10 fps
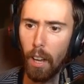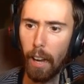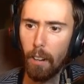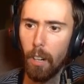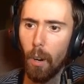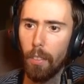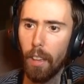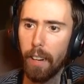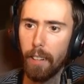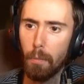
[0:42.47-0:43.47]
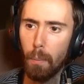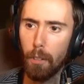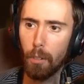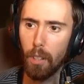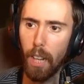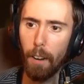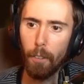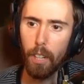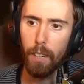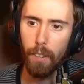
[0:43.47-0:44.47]
I don't know what that is. Blizzard
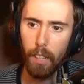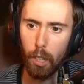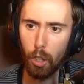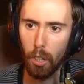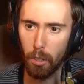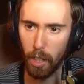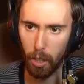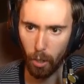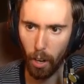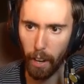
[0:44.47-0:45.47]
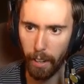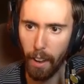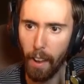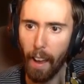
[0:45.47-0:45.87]
never give in to children crying.